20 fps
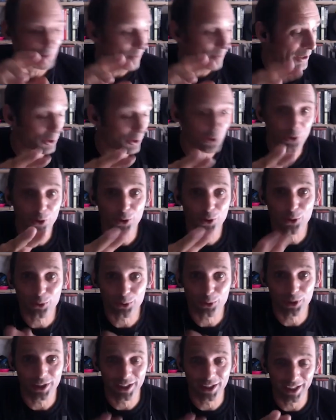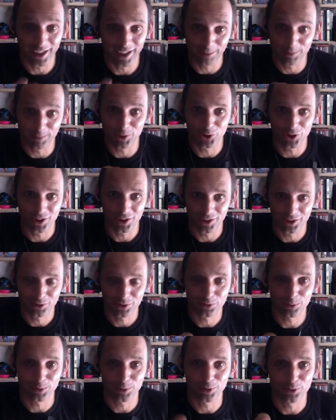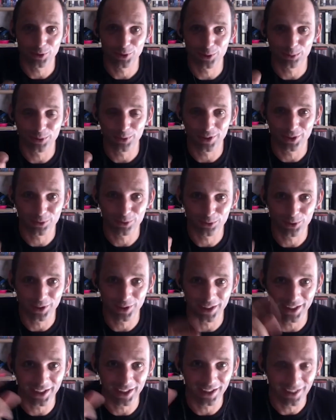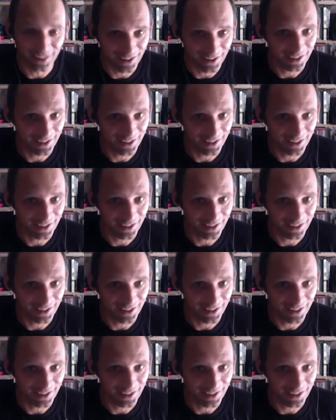mention three images from the film that have really